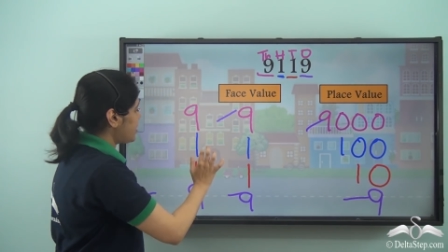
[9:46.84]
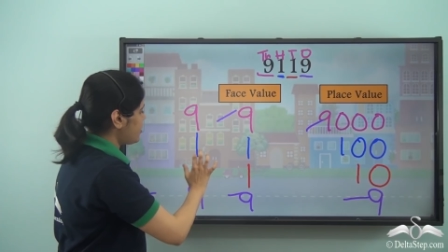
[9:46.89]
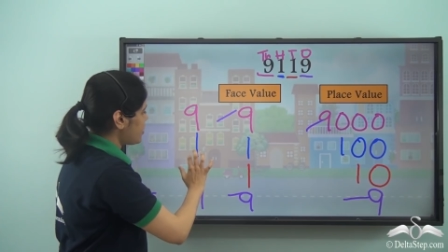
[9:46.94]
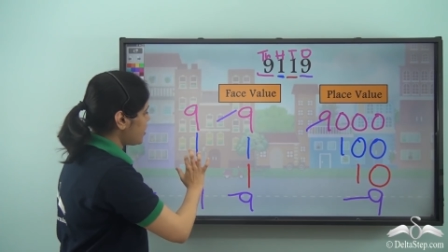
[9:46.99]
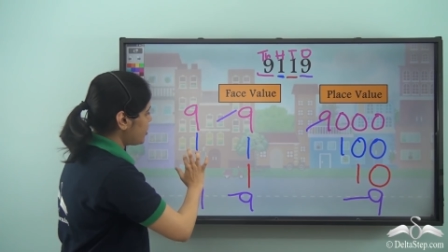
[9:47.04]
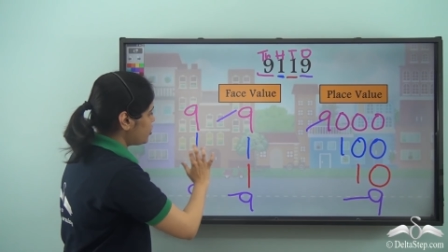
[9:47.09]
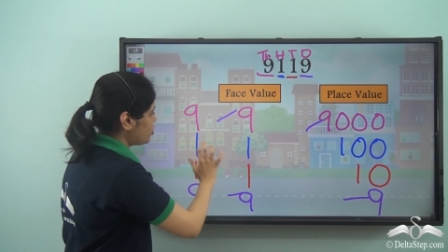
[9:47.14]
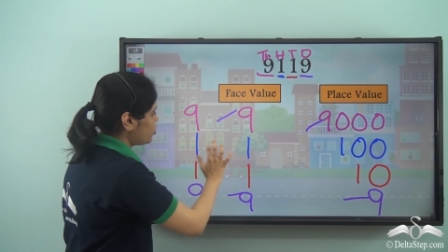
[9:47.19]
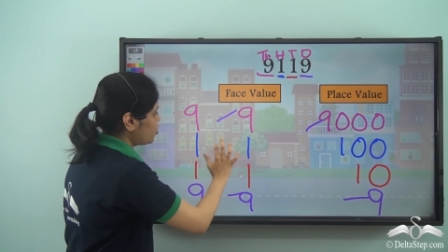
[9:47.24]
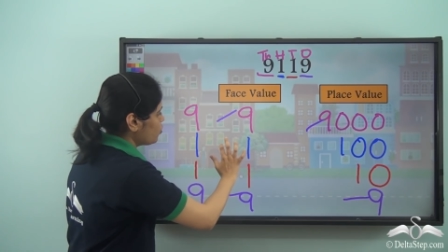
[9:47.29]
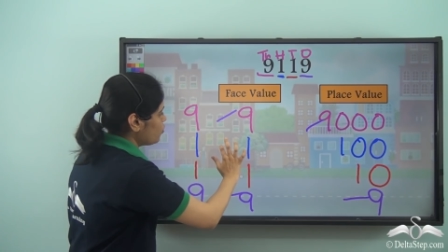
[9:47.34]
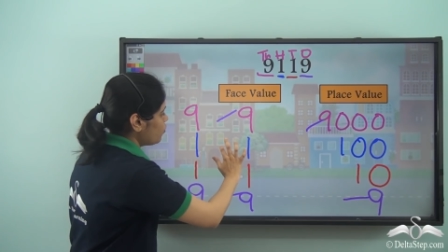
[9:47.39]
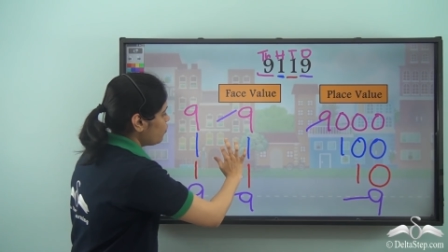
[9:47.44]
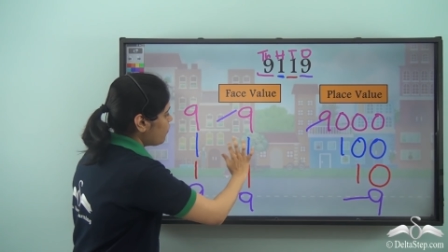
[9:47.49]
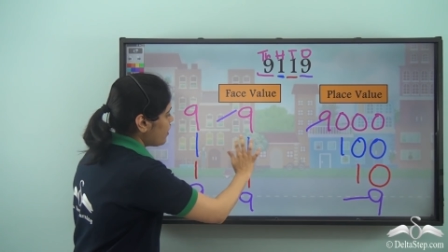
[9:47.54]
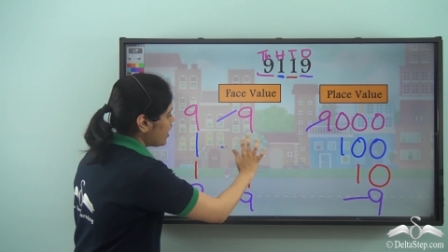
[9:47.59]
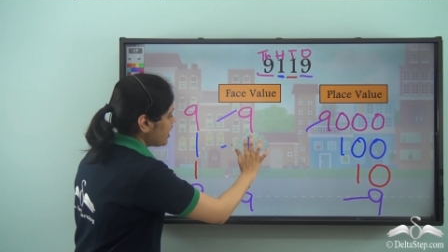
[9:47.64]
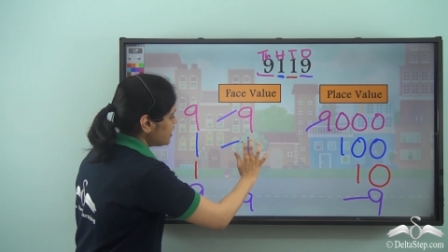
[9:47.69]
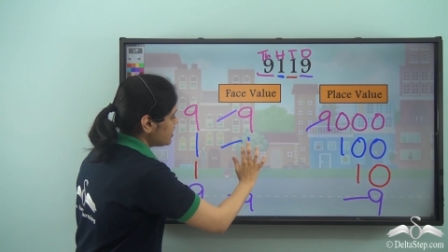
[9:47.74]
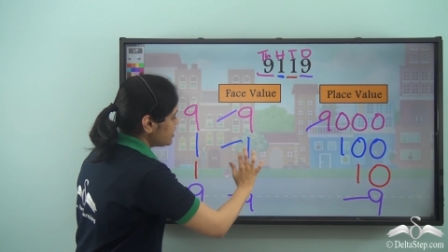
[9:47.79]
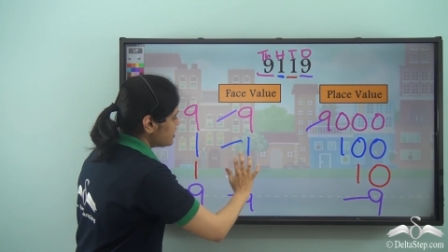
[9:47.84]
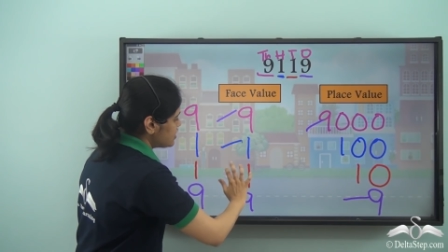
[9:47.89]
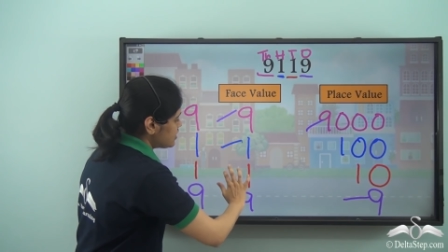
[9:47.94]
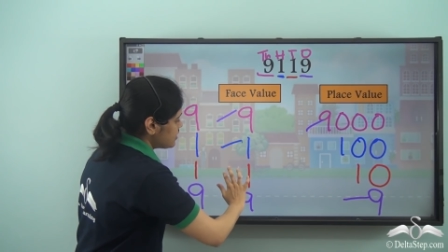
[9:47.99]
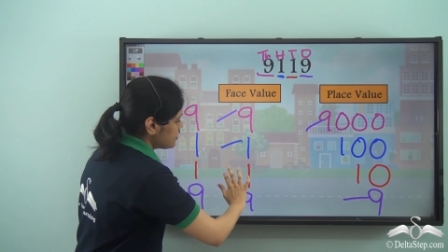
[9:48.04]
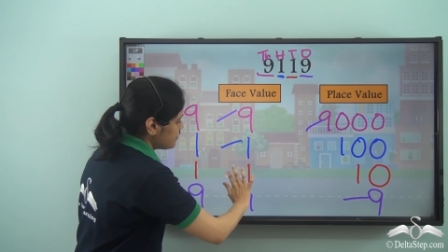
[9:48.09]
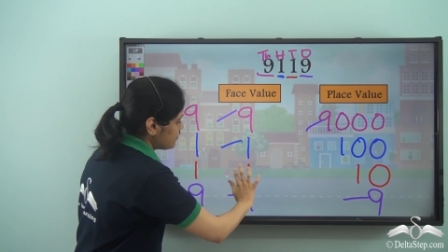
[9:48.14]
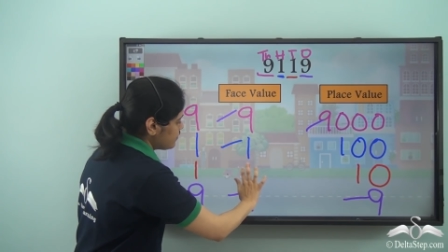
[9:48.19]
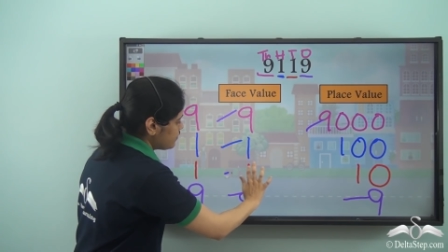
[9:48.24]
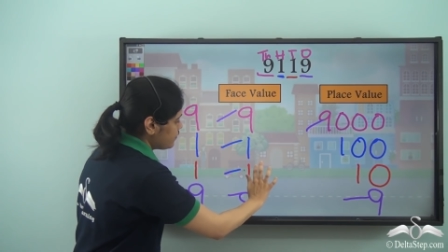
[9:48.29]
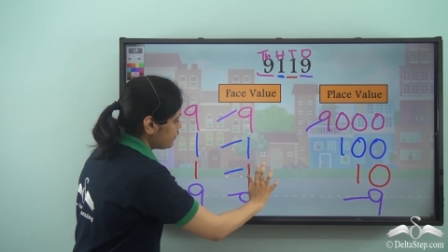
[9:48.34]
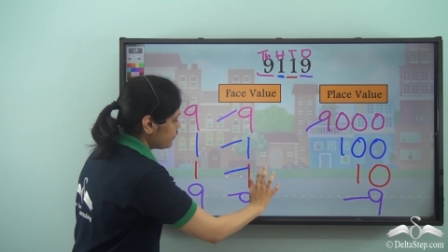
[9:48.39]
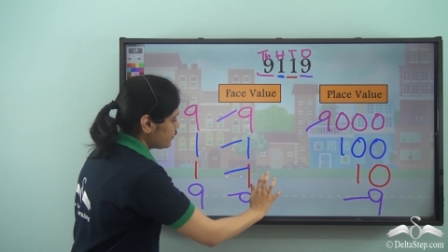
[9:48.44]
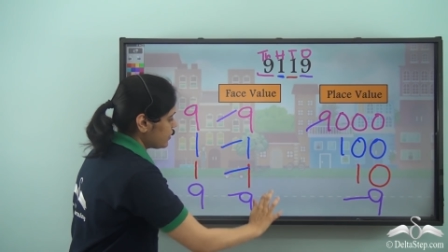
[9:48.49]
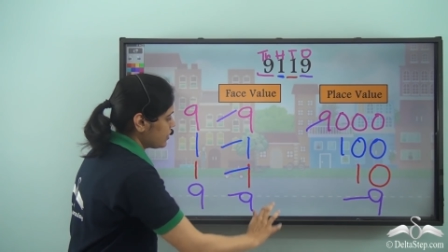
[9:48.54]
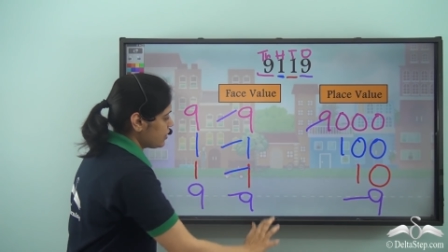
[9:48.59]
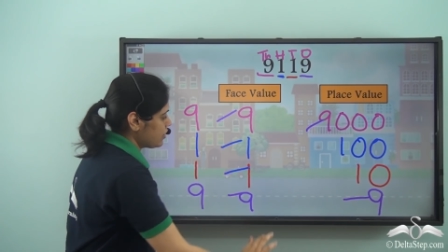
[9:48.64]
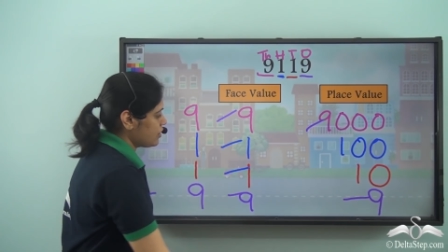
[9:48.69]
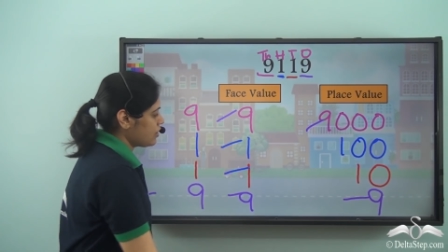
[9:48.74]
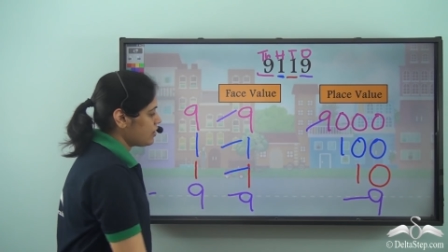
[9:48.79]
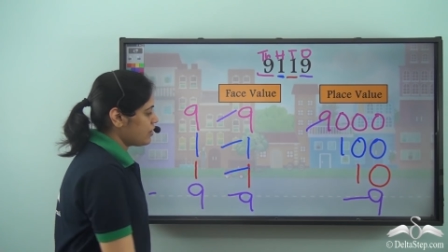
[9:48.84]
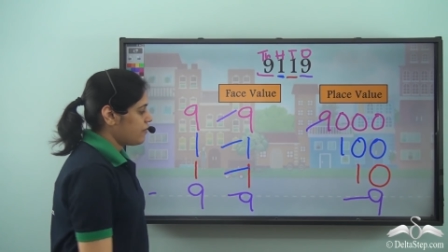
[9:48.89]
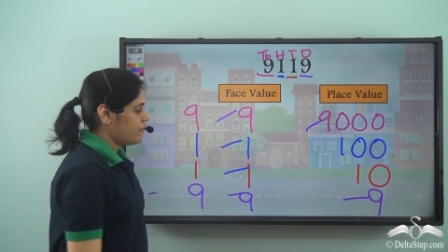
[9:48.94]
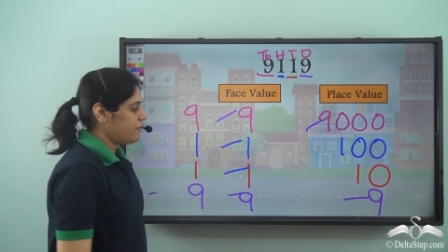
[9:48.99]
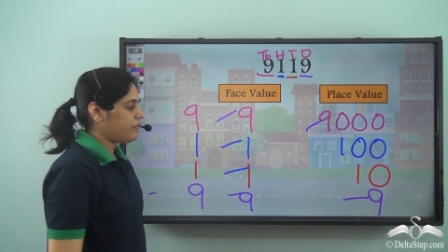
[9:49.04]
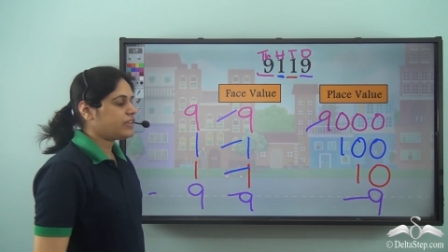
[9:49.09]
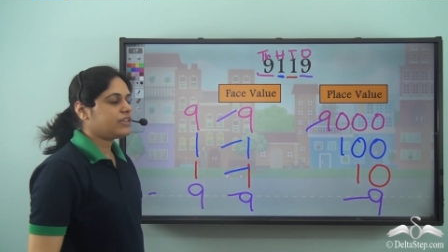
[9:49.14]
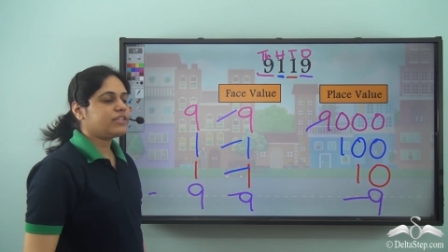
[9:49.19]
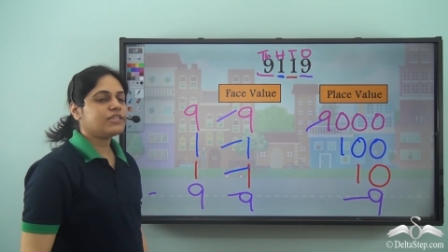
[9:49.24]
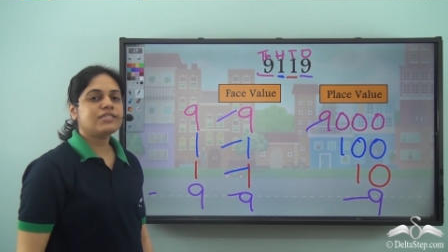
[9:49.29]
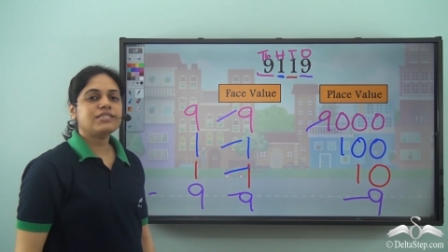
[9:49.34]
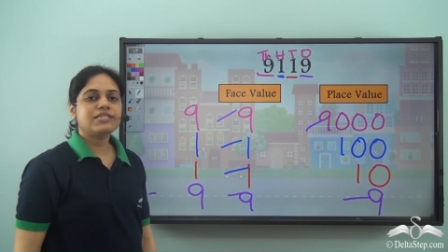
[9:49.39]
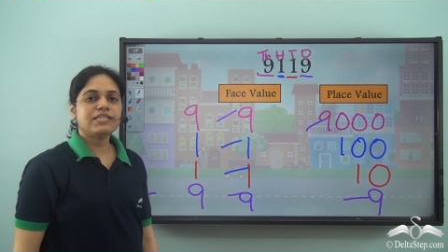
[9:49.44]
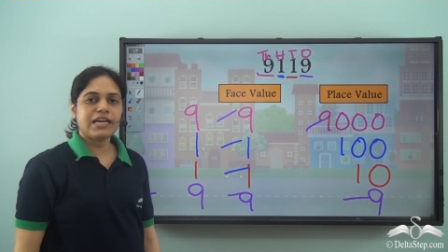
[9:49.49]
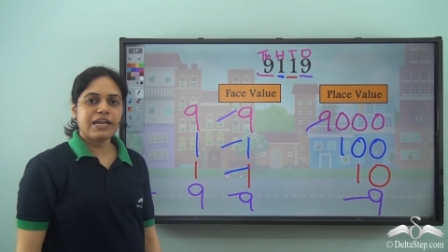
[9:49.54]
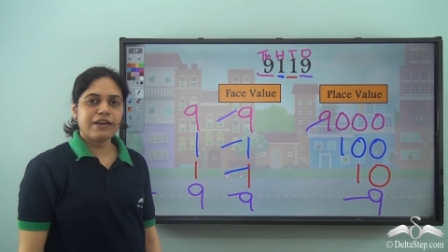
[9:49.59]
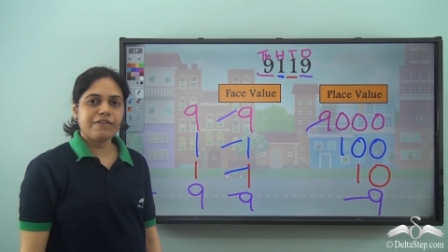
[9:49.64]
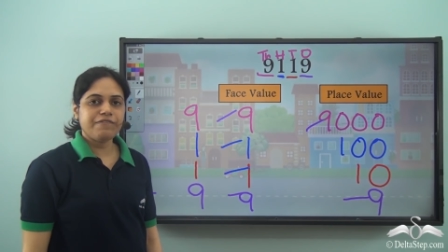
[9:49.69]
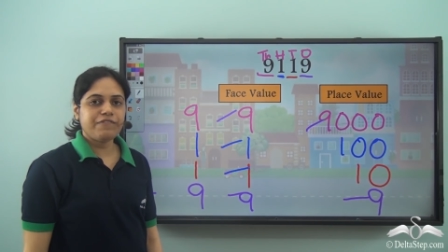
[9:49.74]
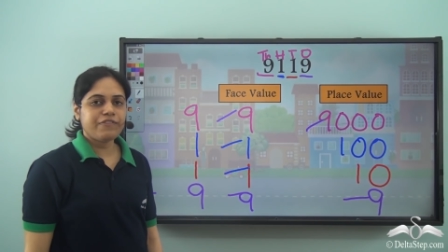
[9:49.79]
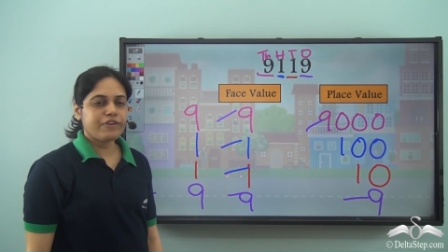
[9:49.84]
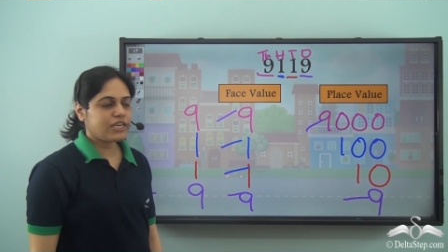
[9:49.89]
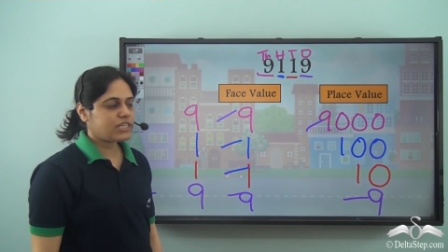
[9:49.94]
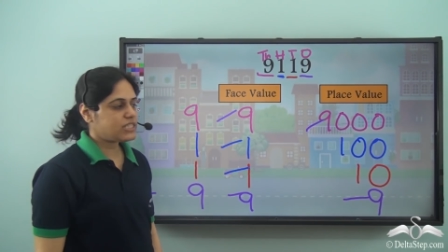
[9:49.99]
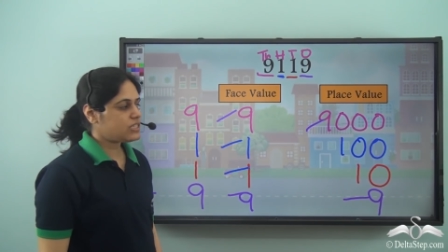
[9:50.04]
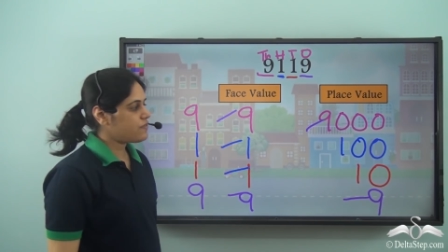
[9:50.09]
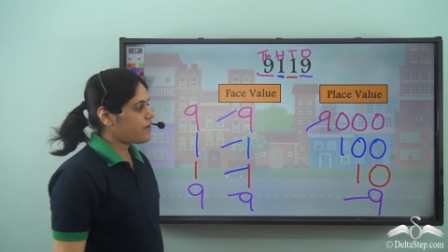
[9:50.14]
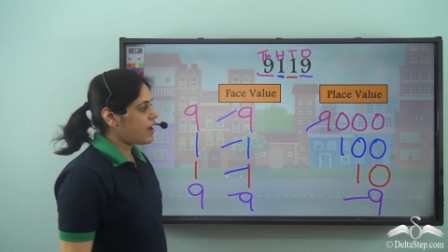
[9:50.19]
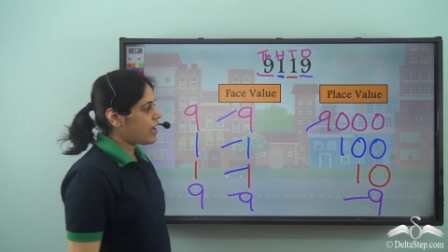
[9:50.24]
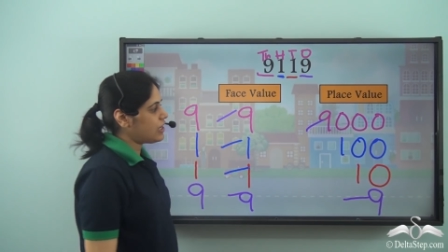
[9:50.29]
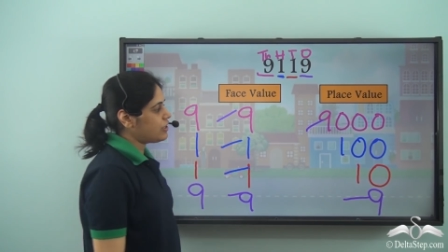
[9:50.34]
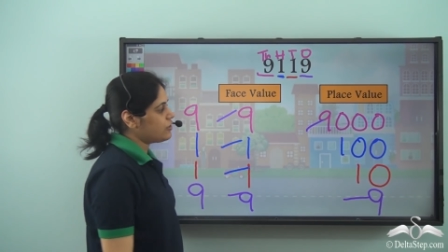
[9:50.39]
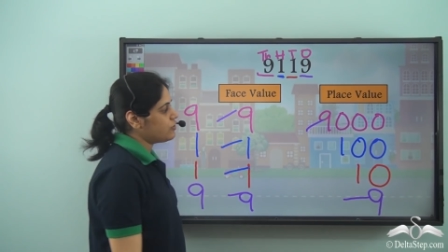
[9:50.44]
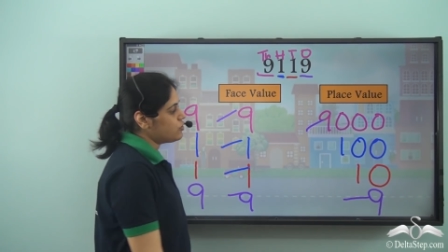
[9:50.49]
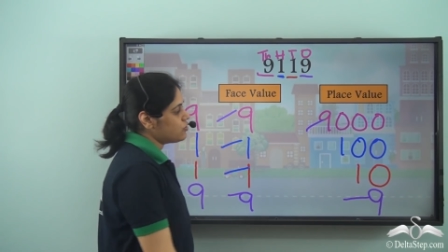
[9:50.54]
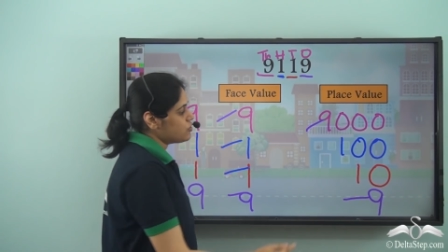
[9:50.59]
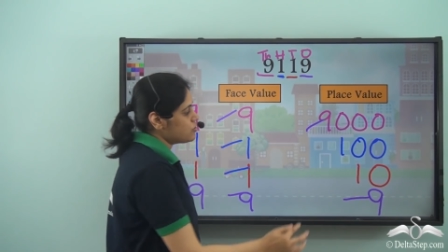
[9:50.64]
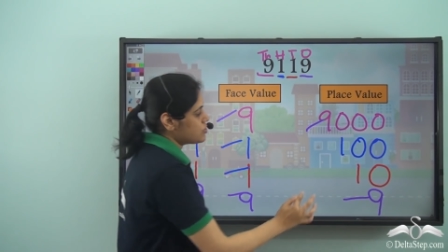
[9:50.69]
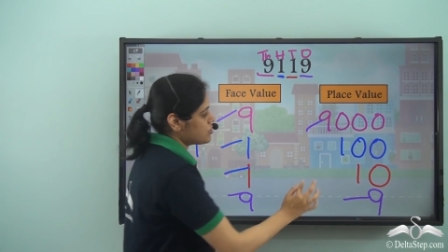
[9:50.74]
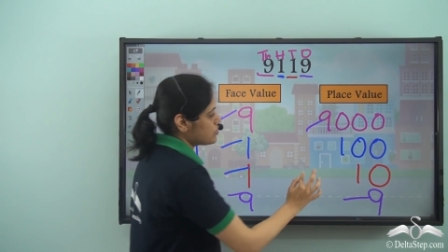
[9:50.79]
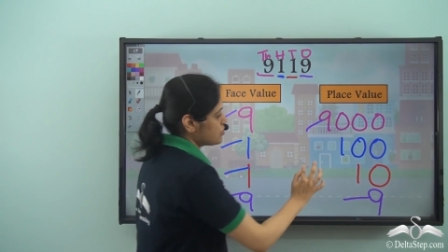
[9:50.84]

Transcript: there are two ones with the same face values